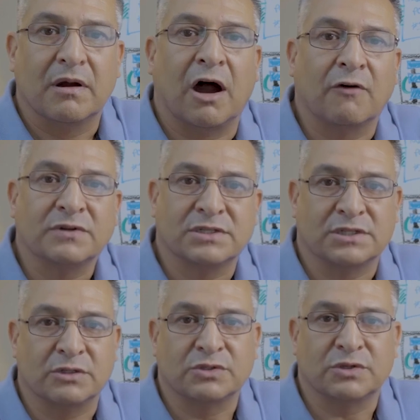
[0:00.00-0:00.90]
Offers a
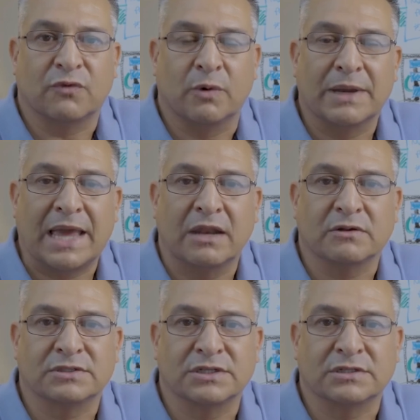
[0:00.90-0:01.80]
solution for a
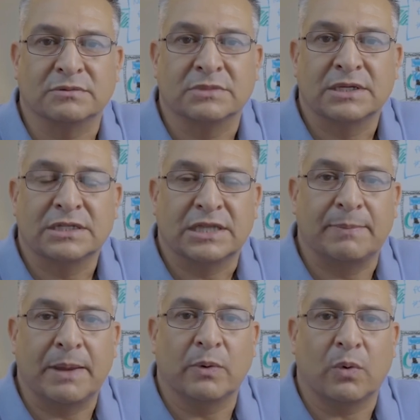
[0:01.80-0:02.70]
mechanical system that
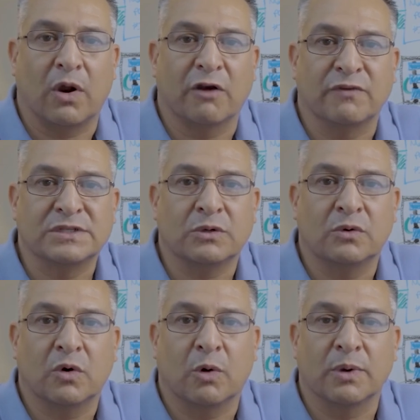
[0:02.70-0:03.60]
may require
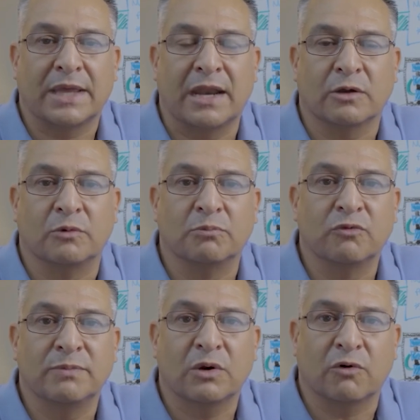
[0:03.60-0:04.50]
physical or mechanical
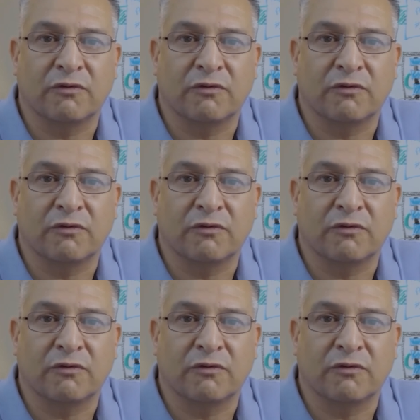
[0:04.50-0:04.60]
movement or